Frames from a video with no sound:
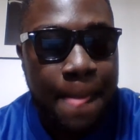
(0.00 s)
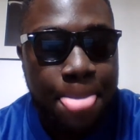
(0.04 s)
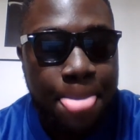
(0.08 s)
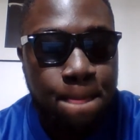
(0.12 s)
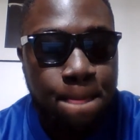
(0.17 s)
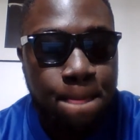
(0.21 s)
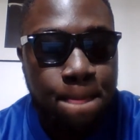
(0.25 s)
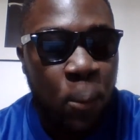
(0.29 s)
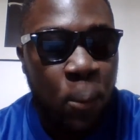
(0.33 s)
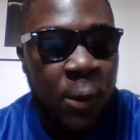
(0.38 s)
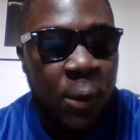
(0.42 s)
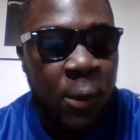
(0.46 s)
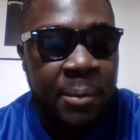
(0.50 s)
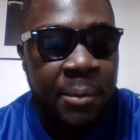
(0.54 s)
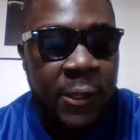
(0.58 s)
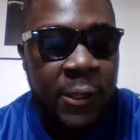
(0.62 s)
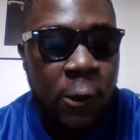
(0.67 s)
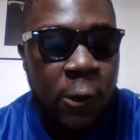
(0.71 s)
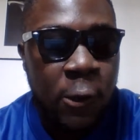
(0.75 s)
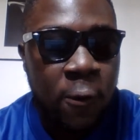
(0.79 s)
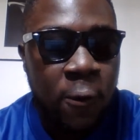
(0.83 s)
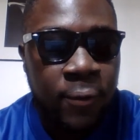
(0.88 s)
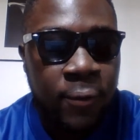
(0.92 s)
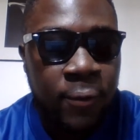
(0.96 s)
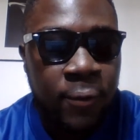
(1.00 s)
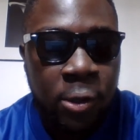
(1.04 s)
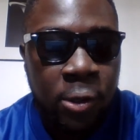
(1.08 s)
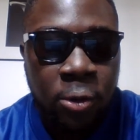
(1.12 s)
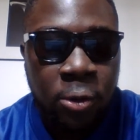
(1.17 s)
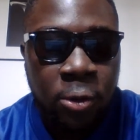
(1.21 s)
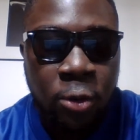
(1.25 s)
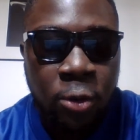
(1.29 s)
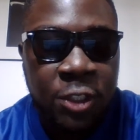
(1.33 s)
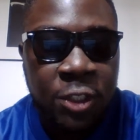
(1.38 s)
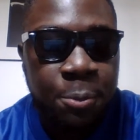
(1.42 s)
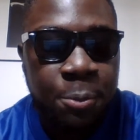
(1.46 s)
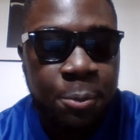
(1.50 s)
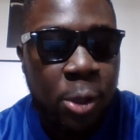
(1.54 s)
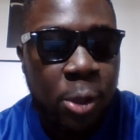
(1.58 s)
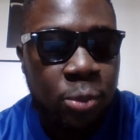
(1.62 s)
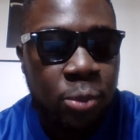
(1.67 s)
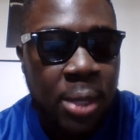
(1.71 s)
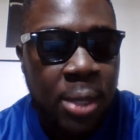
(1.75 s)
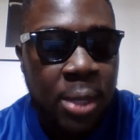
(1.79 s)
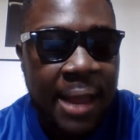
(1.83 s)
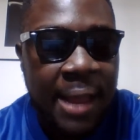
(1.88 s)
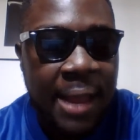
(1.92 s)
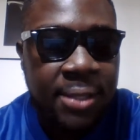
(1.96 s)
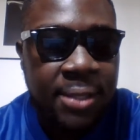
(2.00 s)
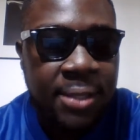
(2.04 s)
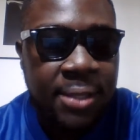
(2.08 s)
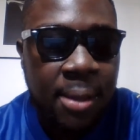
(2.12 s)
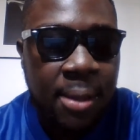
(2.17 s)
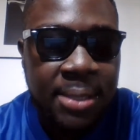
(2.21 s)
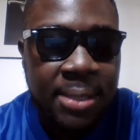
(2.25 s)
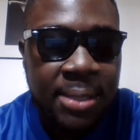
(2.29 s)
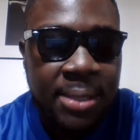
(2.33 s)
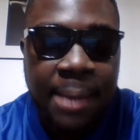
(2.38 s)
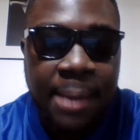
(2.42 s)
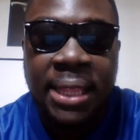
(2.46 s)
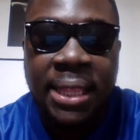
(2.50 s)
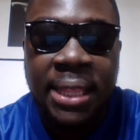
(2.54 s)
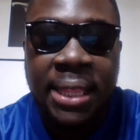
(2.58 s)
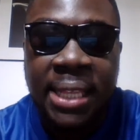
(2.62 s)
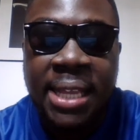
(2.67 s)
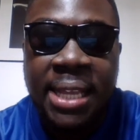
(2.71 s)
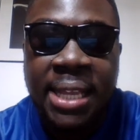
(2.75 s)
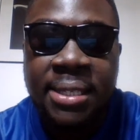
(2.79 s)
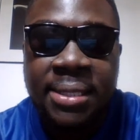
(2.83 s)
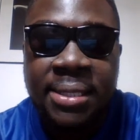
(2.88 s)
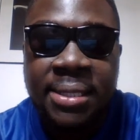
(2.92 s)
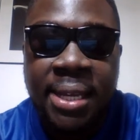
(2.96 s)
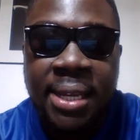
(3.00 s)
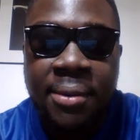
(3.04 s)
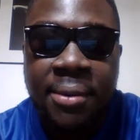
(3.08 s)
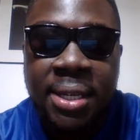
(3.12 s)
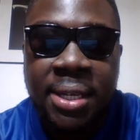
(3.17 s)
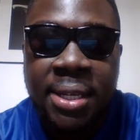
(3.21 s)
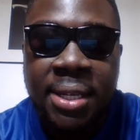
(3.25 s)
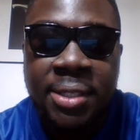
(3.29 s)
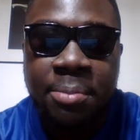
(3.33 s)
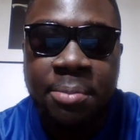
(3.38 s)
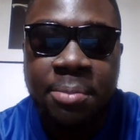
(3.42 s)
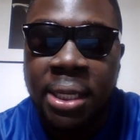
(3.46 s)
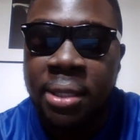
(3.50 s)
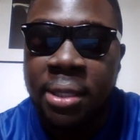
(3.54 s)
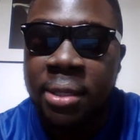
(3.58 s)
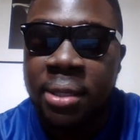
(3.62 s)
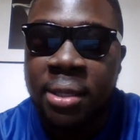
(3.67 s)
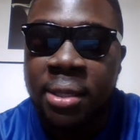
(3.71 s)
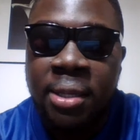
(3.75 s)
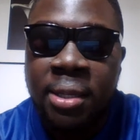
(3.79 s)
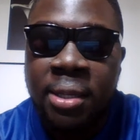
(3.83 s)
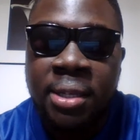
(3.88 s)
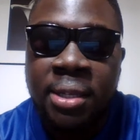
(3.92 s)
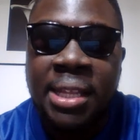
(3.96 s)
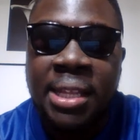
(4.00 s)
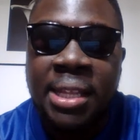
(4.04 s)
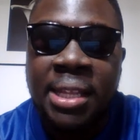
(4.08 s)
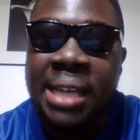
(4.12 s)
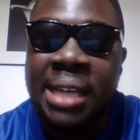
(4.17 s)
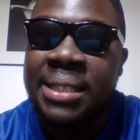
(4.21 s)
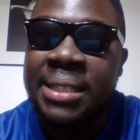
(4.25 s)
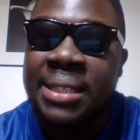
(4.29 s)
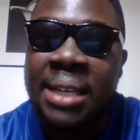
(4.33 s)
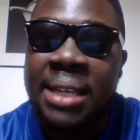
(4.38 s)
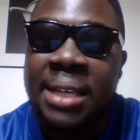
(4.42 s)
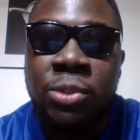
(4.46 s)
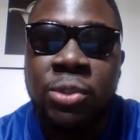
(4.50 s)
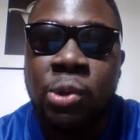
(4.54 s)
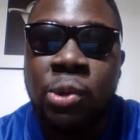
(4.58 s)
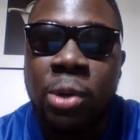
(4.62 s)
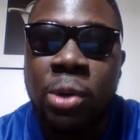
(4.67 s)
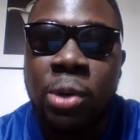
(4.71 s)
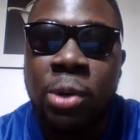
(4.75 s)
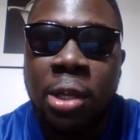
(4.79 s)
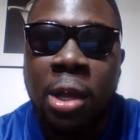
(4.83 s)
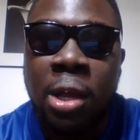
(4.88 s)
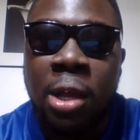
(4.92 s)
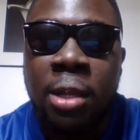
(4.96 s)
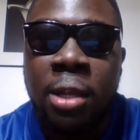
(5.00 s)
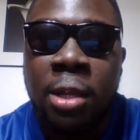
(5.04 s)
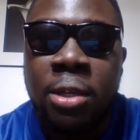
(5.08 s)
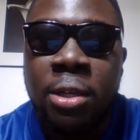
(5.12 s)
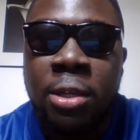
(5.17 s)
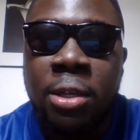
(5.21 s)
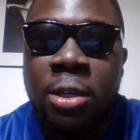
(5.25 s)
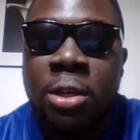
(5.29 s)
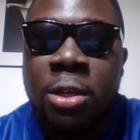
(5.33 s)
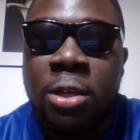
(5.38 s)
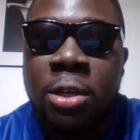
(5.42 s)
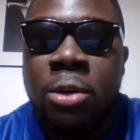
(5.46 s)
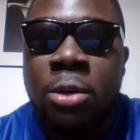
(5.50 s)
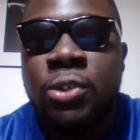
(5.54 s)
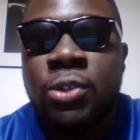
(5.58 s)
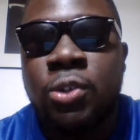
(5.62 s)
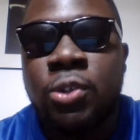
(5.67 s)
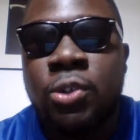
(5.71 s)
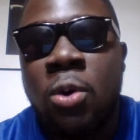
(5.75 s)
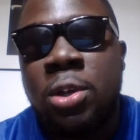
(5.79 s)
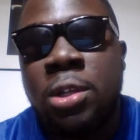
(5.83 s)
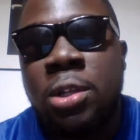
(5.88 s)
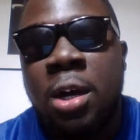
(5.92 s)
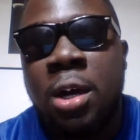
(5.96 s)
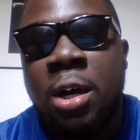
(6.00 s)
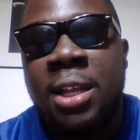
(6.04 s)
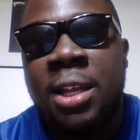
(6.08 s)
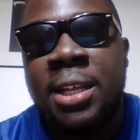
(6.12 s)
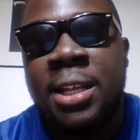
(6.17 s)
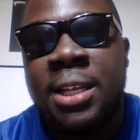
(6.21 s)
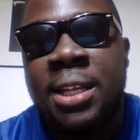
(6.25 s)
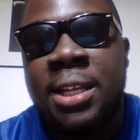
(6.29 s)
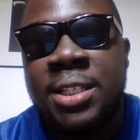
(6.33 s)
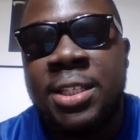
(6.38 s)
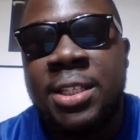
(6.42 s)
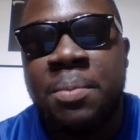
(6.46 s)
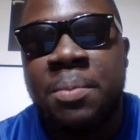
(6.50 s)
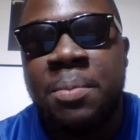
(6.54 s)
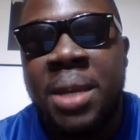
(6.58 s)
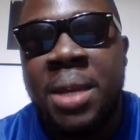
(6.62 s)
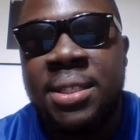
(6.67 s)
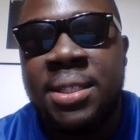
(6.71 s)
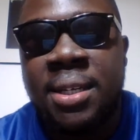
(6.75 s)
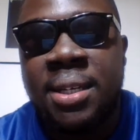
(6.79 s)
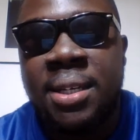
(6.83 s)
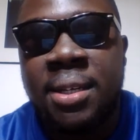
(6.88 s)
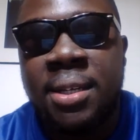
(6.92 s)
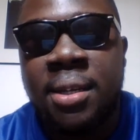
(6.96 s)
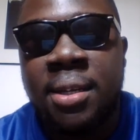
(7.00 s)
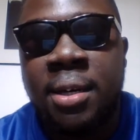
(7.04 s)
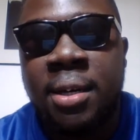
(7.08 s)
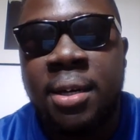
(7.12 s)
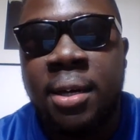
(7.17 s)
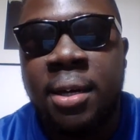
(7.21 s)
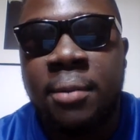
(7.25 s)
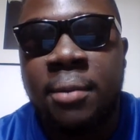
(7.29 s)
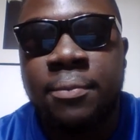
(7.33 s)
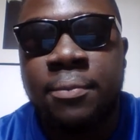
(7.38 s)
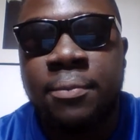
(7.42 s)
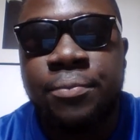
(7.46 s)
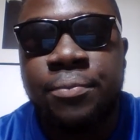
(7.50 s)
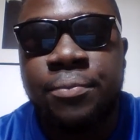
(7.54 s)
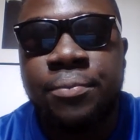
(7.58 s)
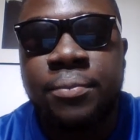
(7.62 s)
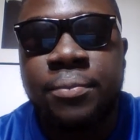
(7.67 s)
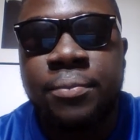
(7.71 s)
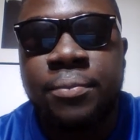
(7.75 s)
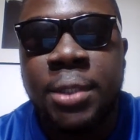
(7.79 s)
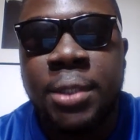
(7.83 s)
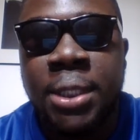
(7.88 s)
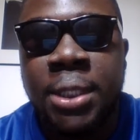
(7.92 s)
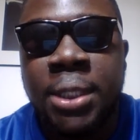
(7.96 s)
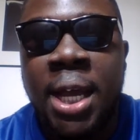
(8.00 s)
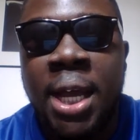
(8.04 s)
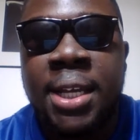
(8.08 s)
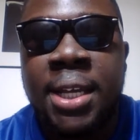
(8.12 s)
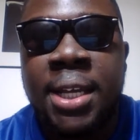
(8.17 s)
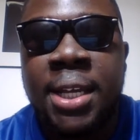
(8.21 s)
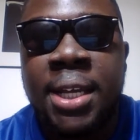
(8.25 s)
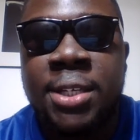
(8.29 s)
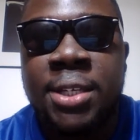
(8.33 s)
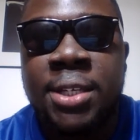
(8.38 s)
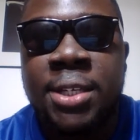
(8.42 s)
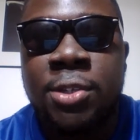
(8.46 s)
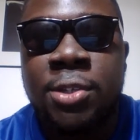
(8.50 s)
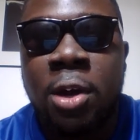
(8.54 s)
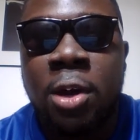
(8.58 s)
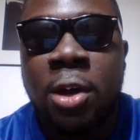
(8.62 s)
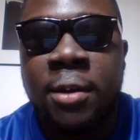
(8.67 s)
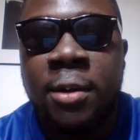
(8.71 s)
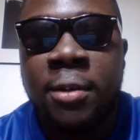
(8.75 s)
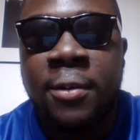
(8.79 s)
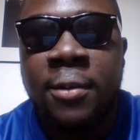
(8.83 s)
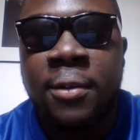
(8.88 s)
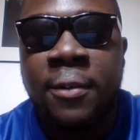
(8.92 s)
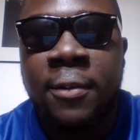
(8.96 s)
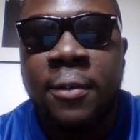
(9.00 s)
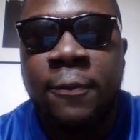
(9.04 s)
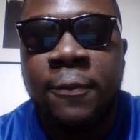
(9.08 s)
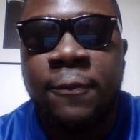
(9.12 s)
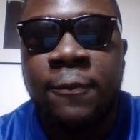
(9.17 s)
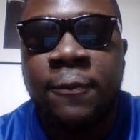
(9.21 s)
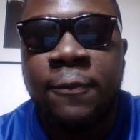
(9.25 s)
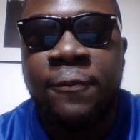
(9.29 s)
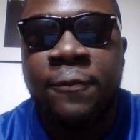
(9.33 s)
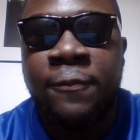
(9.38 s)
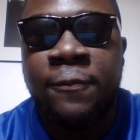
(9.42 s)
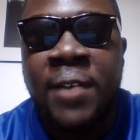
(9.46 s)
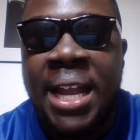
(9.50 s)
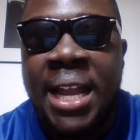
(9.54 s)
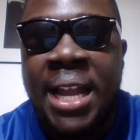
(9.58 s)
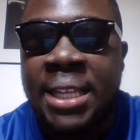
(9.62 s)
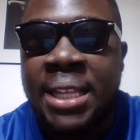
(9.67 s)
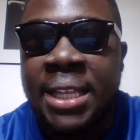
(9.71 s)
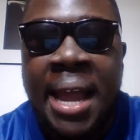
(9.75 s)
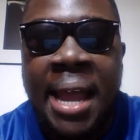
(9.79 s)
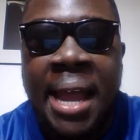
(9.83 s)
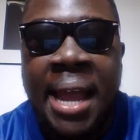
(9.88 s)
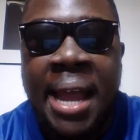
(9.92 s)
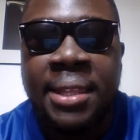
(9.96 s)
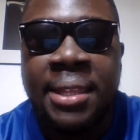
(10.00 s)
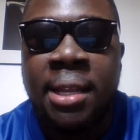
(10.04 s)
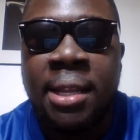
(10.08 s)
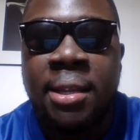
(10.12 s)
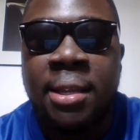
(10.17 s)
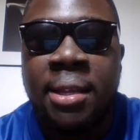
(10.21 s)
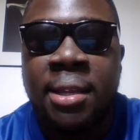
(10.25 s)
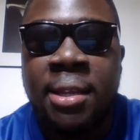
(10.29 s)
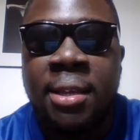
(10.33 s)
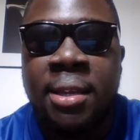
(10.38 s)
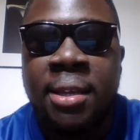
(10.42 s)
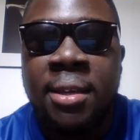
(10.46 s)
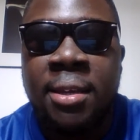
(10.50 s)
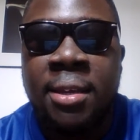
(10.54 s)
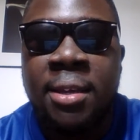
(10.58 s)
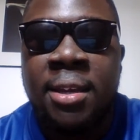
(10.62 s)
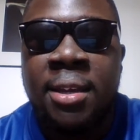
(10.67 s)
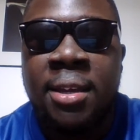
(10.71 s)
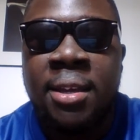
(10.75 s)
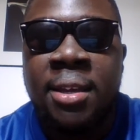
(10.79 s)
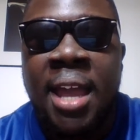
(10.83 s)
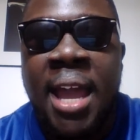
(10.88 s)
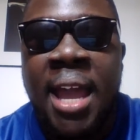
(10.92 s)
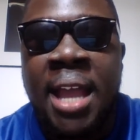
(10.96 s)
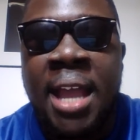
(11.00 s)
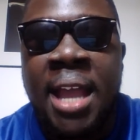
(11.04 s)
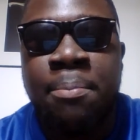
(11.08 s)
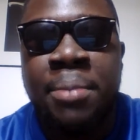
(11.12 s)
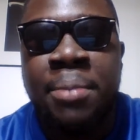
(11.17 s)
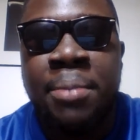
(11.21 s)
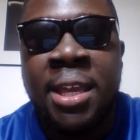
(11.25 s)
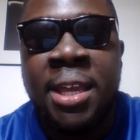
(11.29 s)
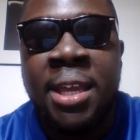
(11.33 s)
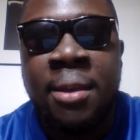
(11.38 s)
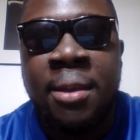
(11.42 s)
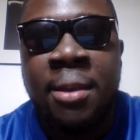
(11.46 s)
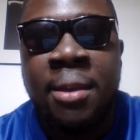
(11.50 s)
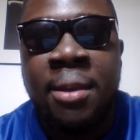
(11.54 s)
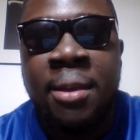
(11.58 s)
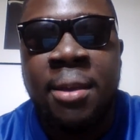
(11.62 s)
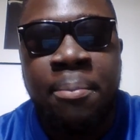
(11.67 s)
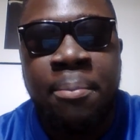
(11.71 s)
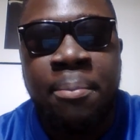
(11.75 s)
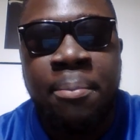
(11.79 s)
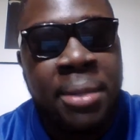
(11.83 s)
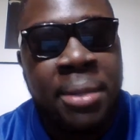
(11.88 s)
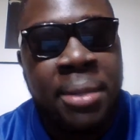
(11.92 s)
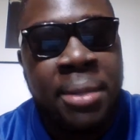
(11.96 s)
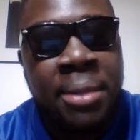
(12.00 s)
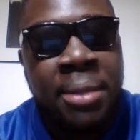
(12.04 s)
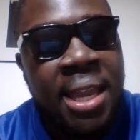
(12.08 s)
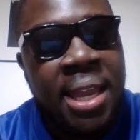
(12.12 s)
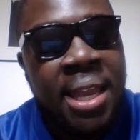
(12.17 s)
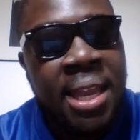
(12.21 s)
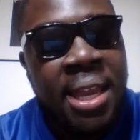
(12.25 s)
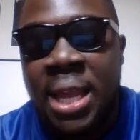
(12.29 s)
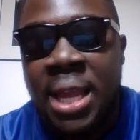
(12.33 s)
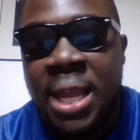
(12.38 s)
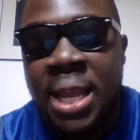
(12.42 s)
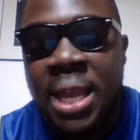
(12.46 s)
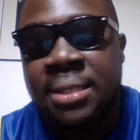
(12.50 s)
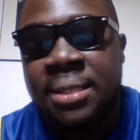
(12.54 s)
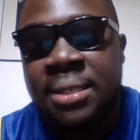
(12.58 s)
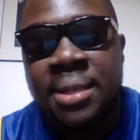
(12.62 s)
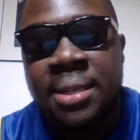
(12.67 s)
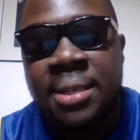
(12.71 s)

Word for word: would be over or Spurs would have some type of lead in the series, but that's not what's going on. What's going on is basically um, Nuggets are find their identity and be playing great as a team.